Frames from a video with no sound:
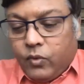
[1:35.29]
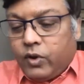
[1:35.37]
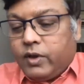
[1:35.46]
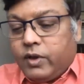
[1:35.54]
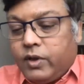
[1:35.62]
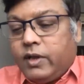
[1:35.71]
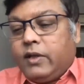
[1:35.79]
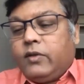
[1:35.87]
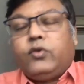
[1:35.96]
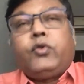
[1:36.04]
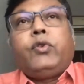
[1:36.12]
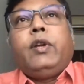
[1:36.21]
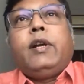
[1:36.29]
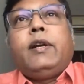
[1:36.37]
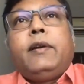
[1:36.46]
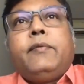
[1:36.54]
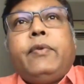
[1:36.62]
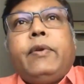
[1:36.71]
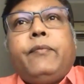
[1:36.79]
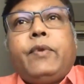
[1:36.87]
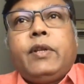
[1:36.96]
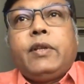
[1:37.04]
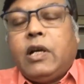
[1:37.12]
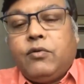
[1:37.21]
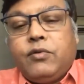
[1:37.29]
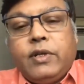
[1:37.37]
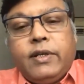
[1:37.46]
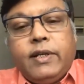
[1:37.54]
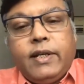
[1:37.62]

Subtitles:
more than 350,000